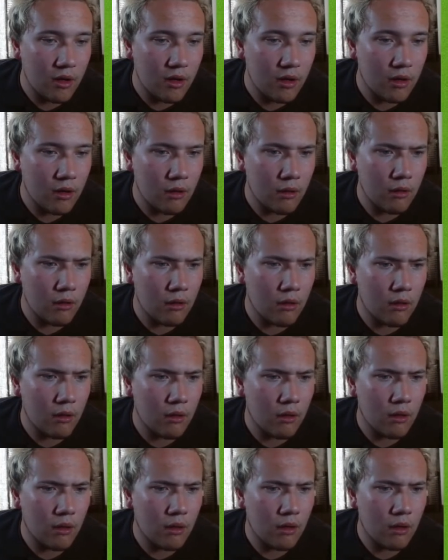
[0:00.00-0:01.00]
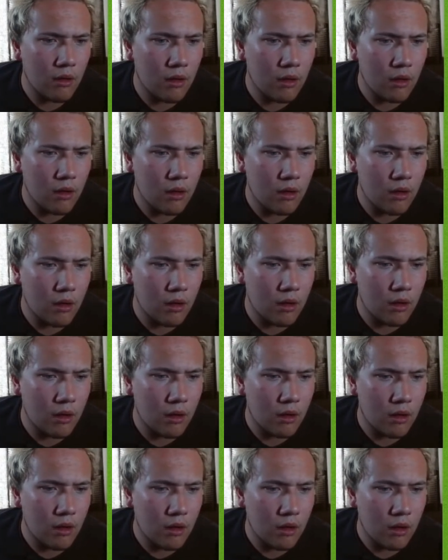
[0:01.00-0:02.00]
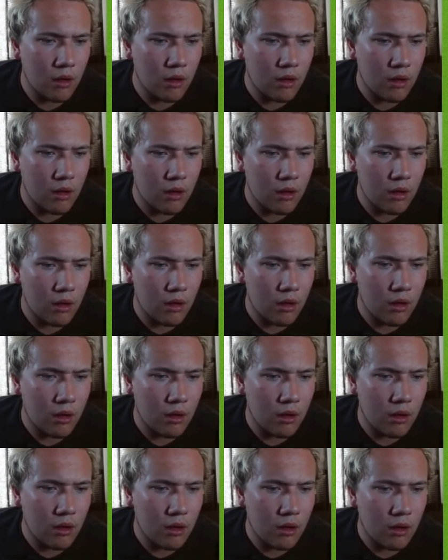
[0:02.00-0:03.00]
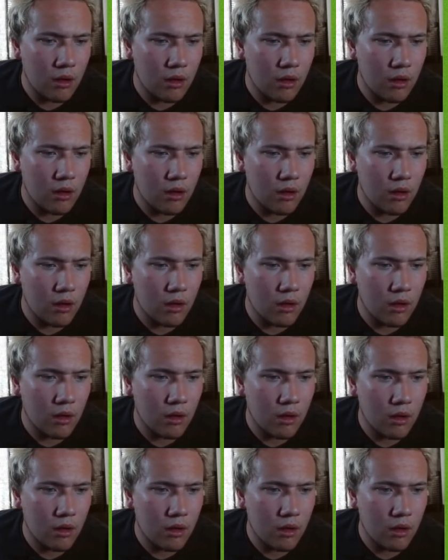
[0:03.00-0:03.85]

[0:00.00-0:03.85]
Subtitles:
(silence)